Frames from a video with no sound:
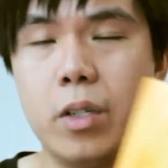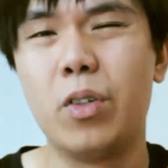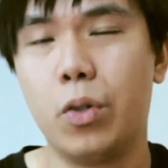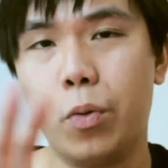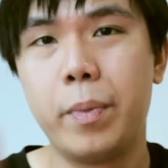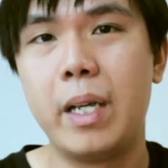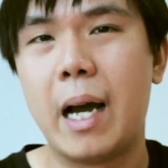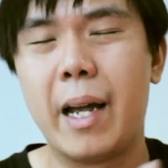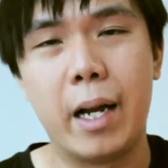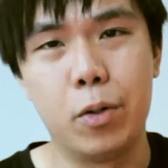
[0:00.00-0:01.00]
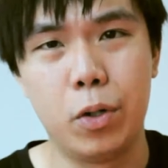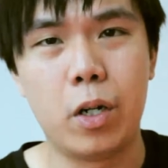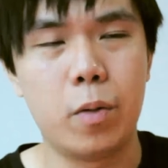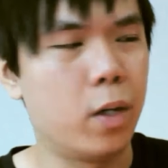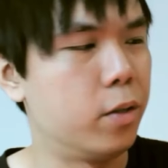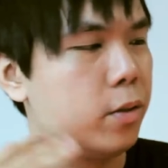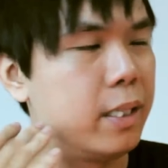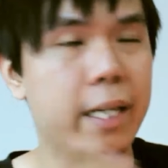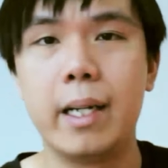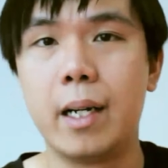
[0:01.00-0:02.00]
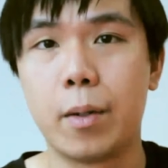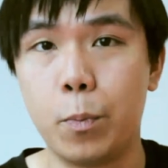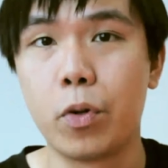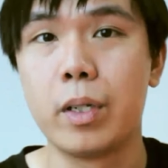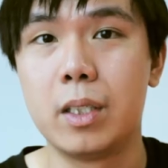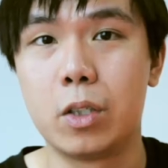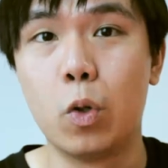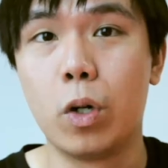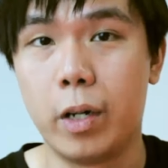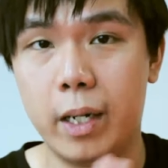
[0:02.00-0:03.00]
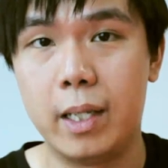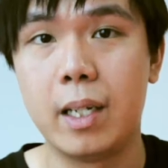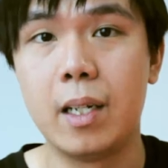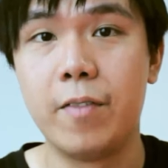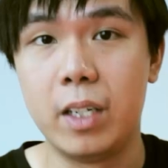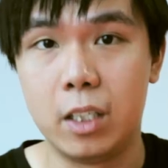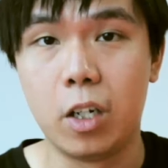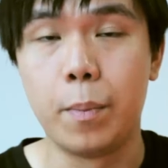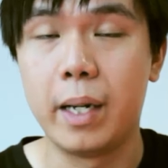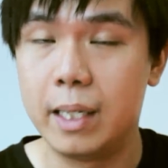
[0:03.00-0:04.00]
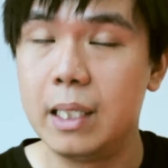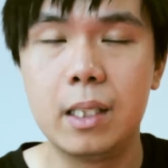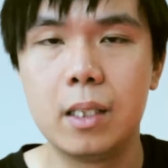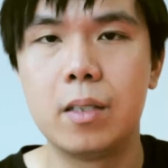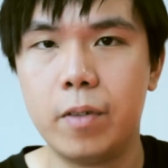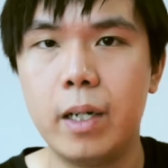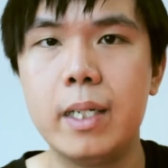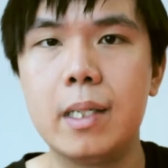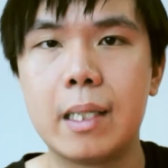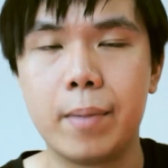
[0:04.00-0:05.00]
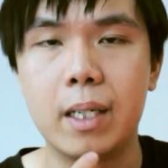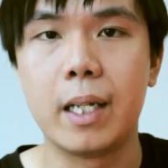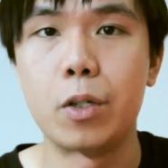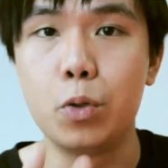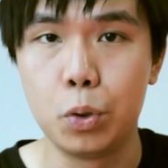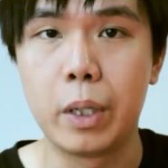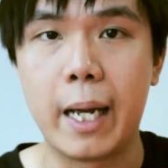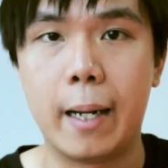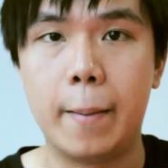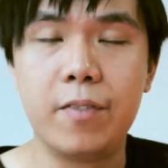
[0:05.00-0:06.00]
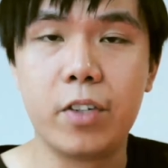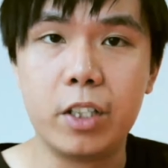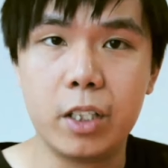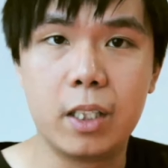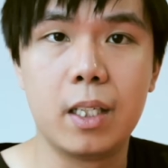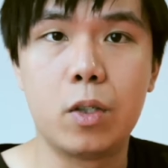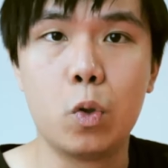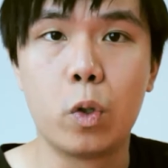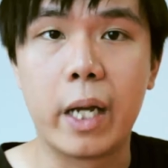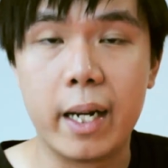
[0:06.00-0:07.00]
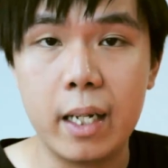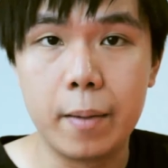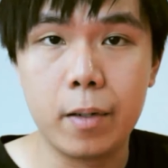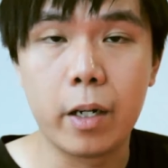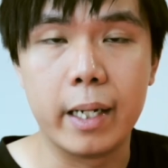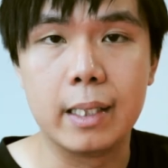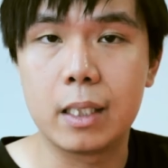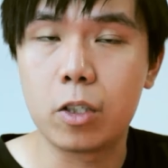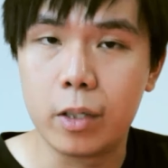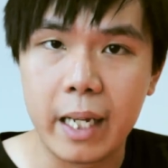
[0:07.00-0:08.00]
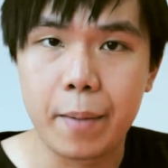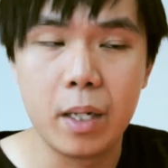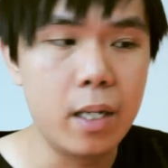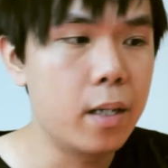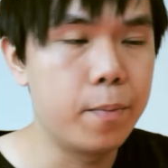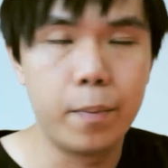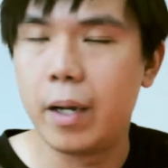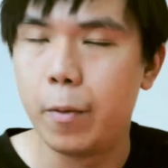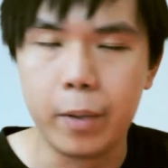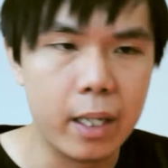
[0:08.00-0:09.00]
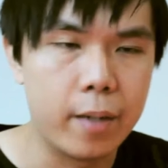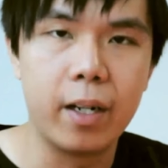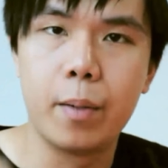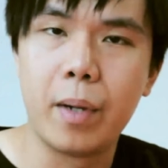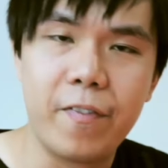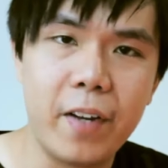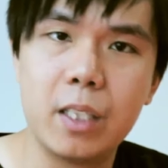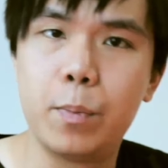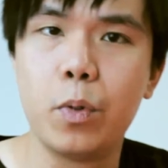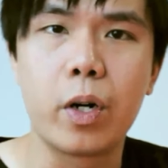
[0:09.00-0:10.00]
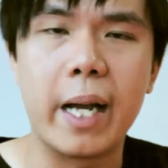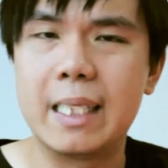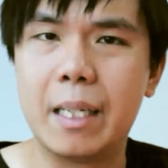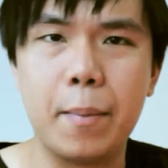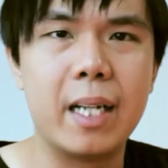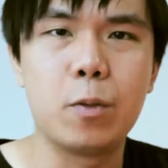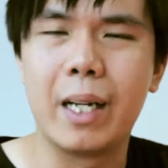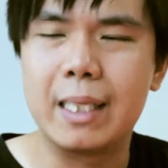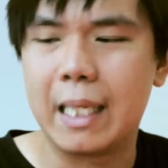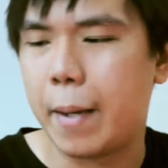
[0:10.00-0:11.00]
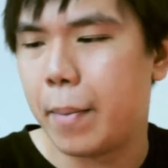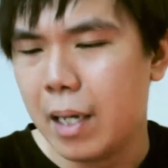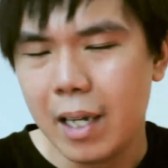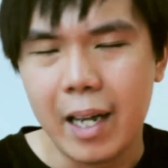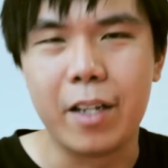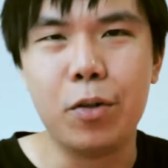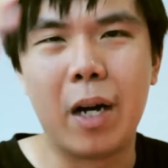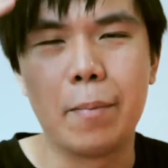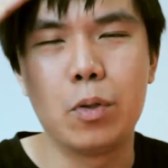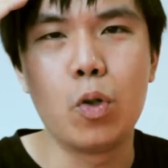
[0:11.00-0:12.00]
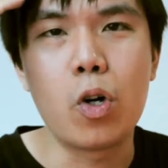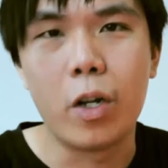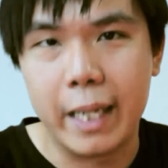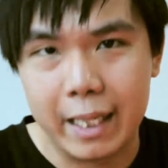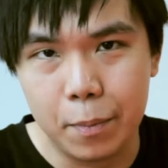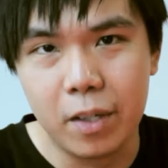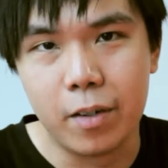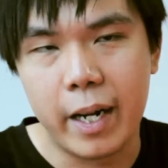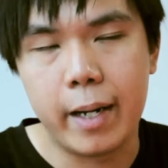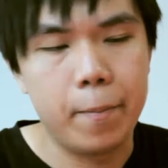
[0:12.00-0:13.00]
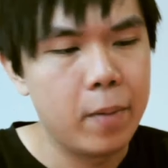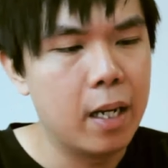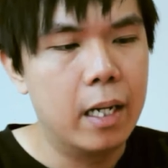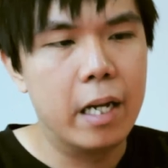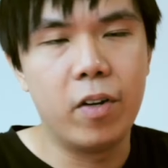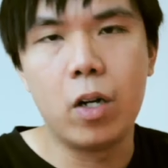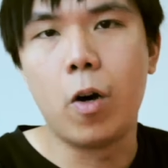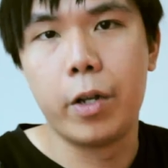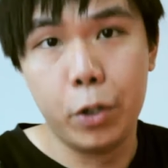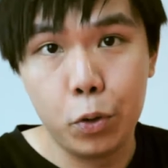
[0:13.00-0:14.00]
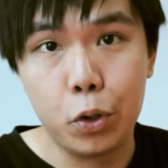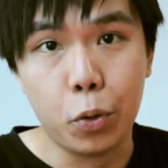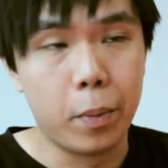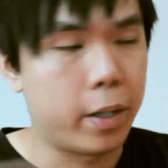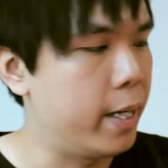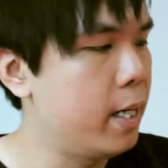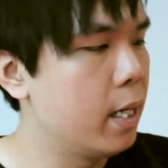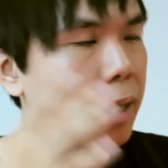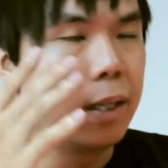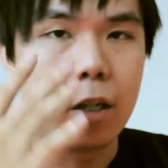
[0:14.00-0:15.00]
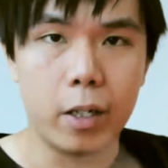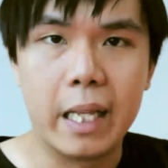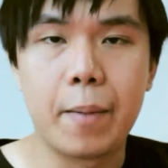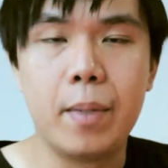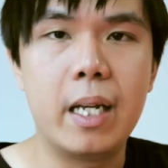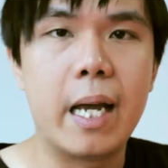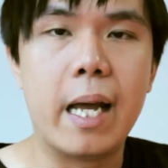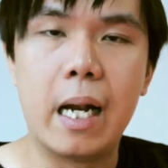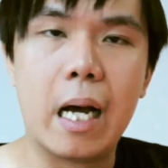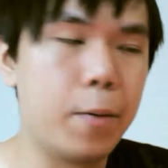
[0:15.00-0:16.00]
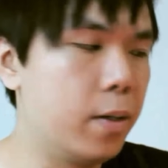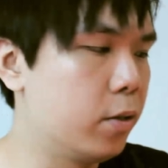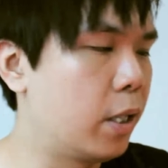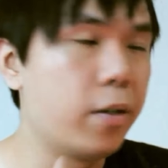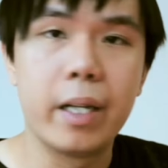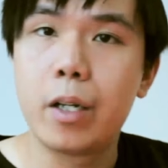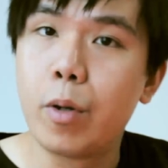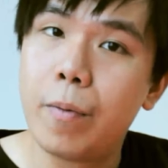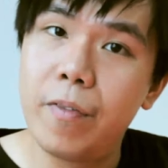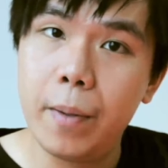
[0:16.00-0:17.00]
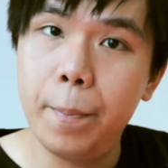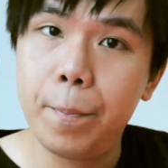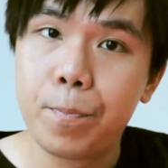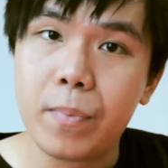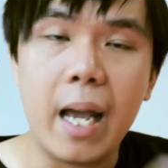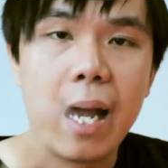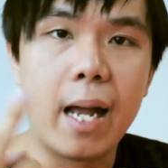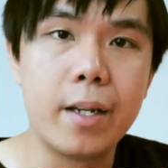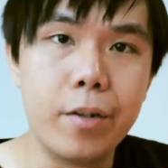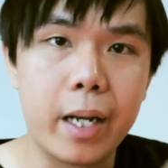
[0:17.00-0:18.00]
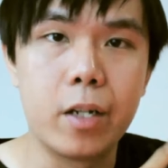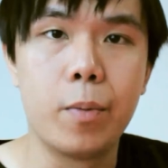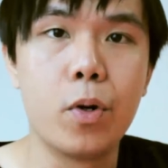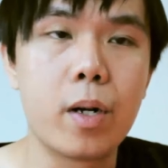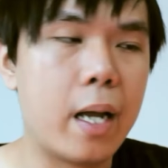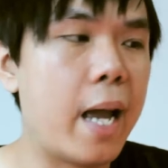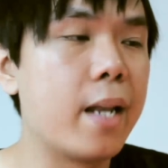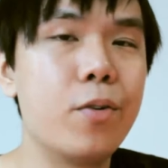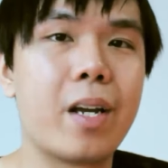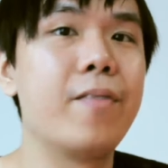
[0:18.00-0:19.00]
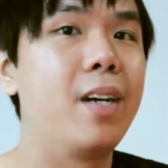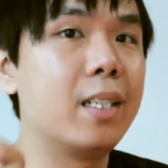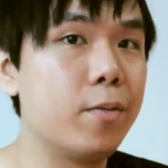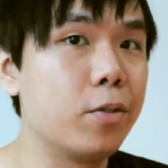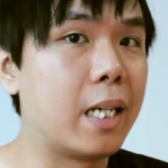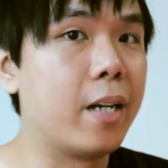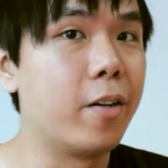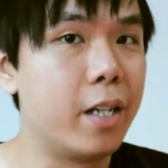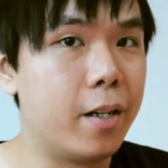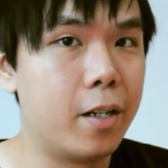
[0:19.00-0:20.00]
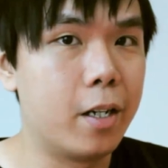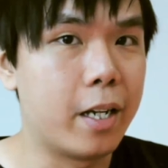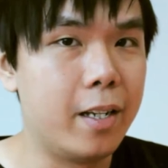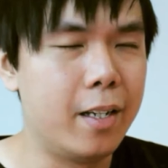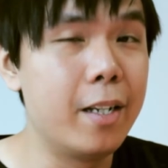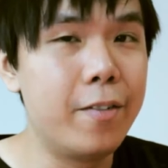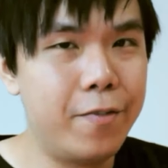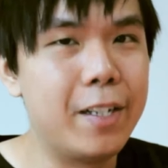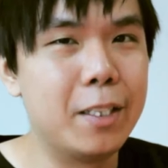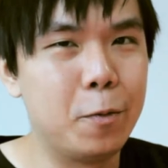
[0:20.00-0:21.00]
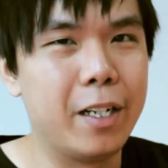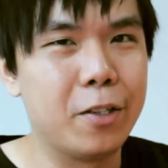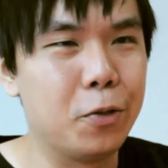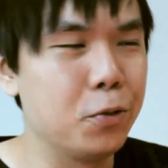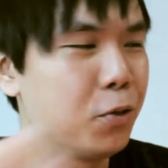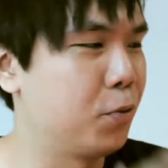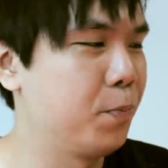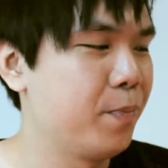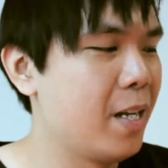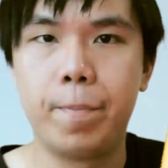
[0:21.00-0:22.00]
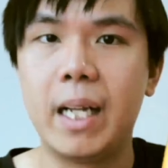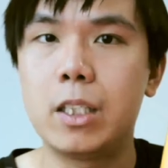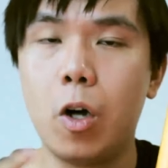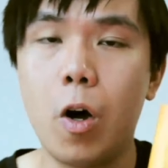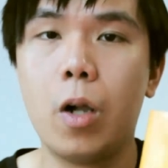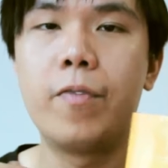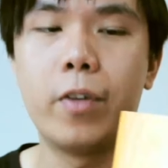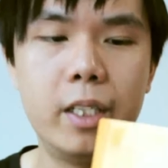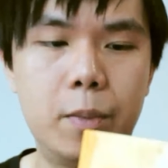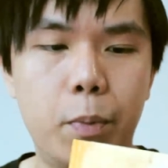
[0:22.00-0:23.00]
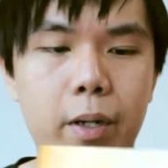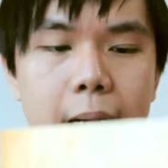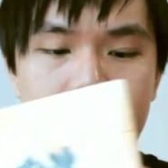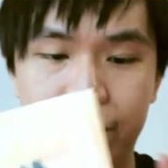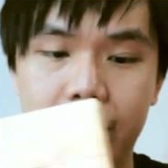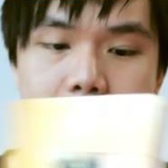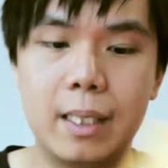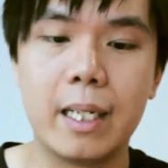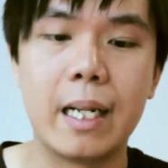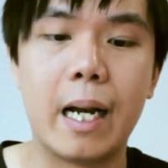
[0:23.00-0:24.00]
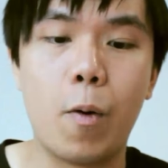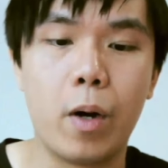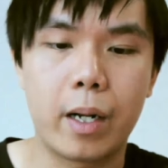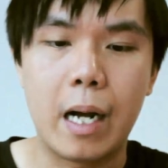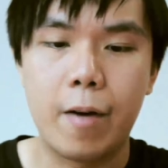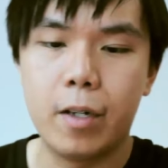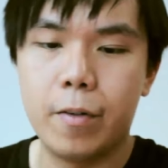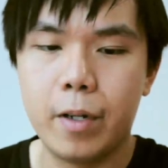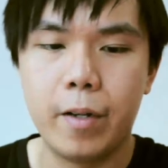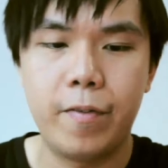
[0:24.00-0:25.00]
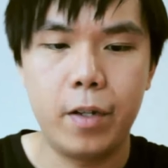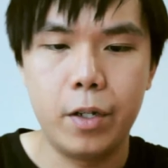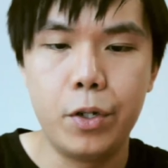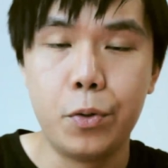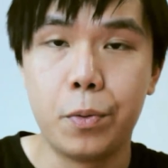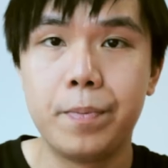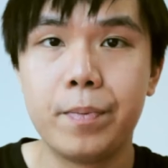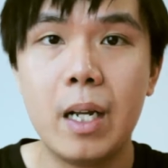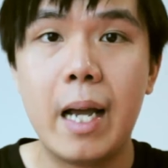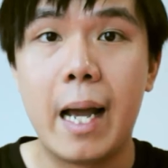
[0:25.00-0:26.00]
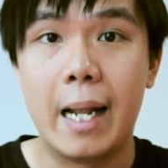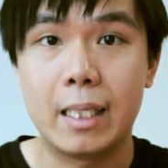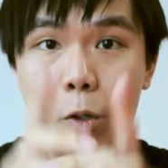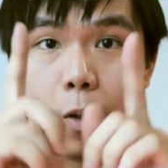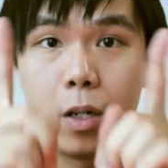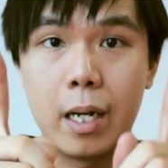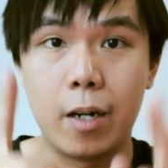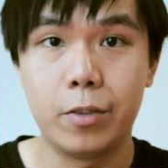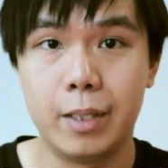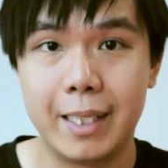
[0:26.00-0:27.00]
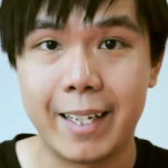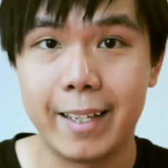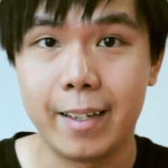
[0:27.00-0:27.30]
you know me, I do not want to say a book is good or anything if it is not, but this is really something that you should get. If you're interested to get it, okay, just contact me via my Facebook, SMS, WhatsApp, and you know I'm so contactable, right? Even on YouTube, okay? Contact me and I will try to link you up with him and you'll get your book and you can even ask him to sign on it, okay? If he's willing to do so. That's all for this book. That's the first thing that I want to cover with you. And let's go on now to the second